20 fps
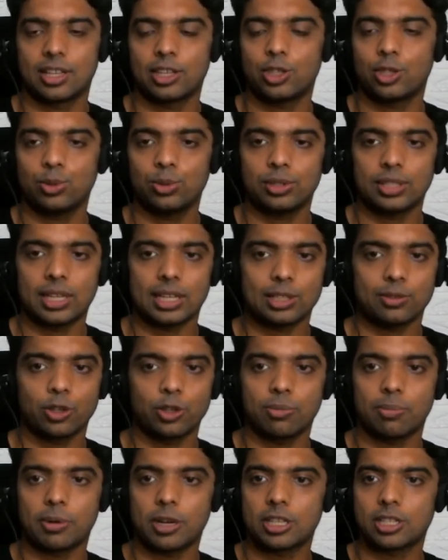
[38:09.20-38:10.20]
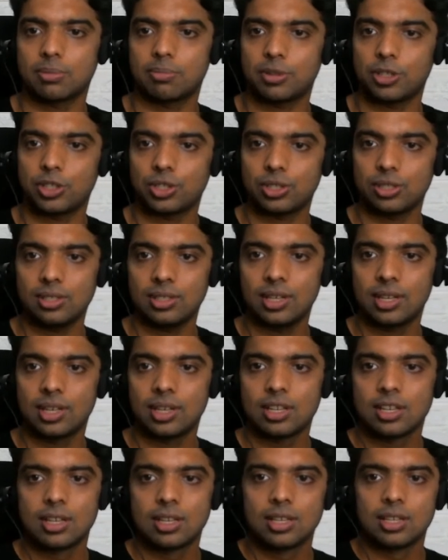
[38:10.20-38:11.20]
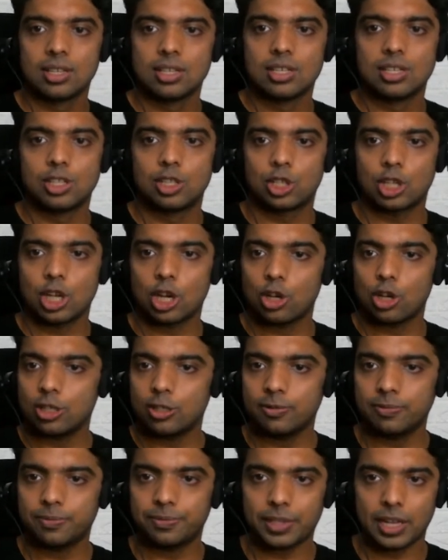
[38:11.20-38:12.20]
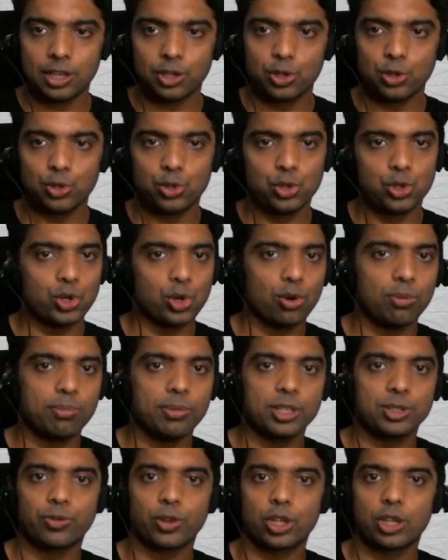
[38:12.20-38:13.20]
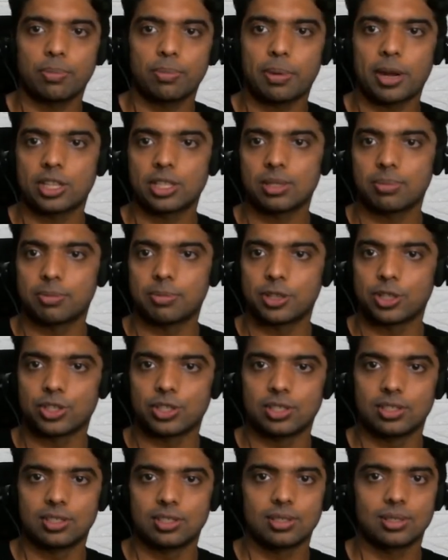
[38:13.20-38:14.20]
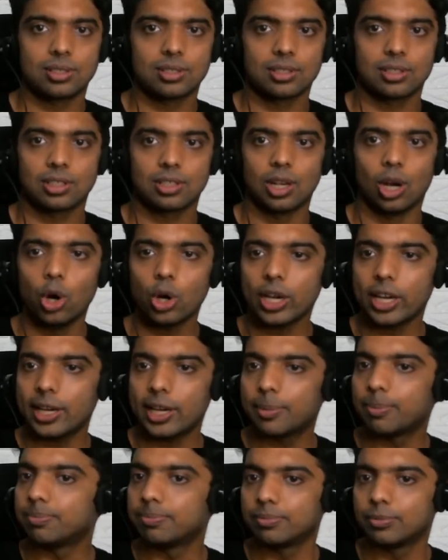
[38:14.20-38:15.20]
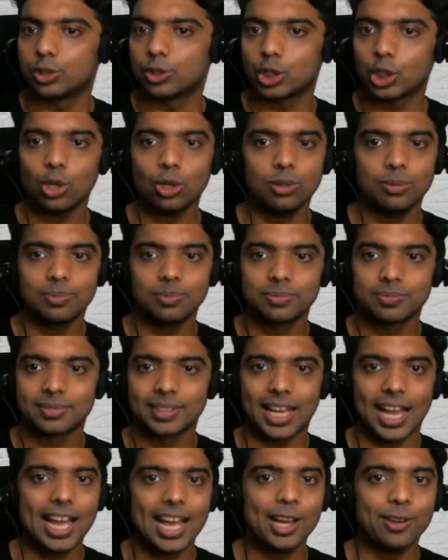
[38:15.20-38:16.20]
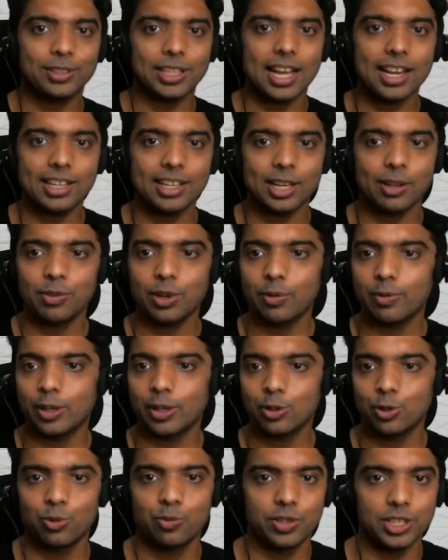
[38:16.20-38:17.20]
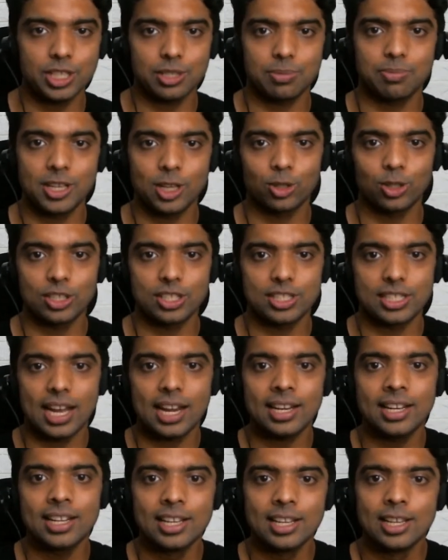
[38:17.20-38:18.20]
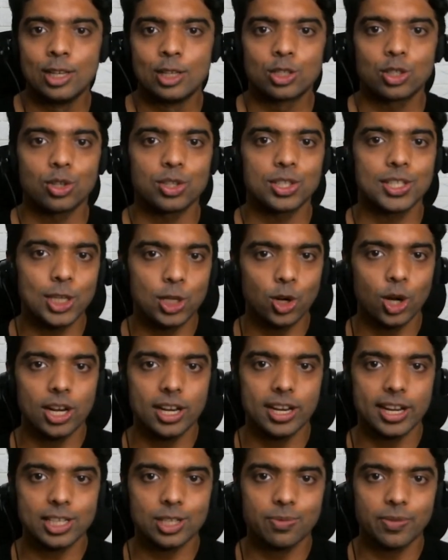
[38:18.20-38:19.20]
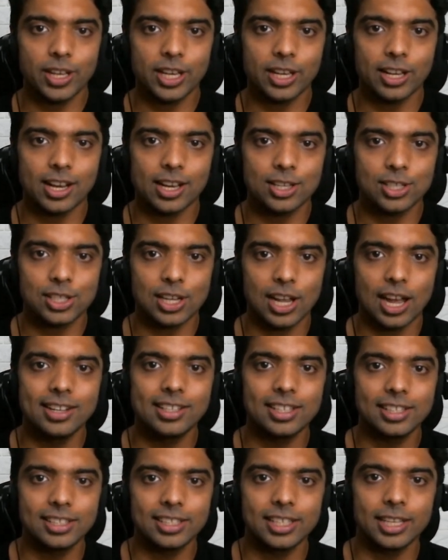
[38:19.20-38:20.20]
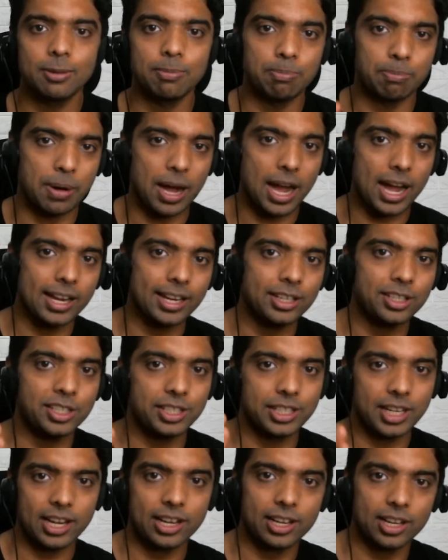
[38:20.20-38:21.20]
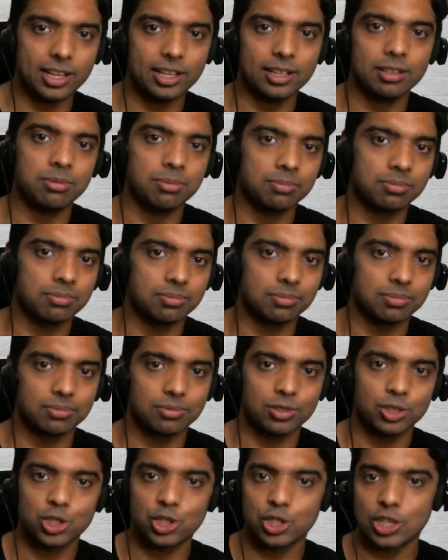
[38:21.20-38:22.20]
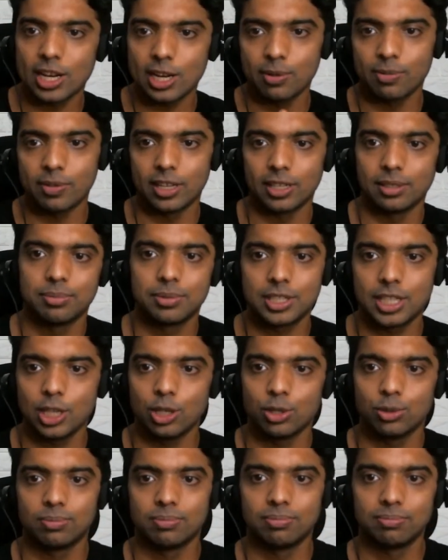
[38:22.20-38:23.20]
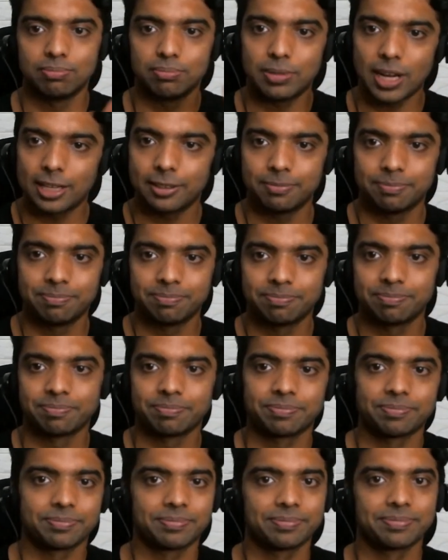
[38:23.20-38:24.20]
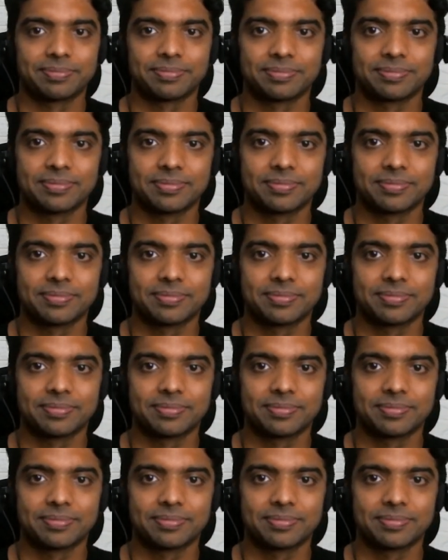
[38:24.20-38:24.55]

thank you. Thanks for your participation. Saurav, thank you so much for your participation. Okay. So I have thanked everyone who wished me on the chat. So see you all next week, guys. Until then, bye. Take care. Study well. See you. Bye.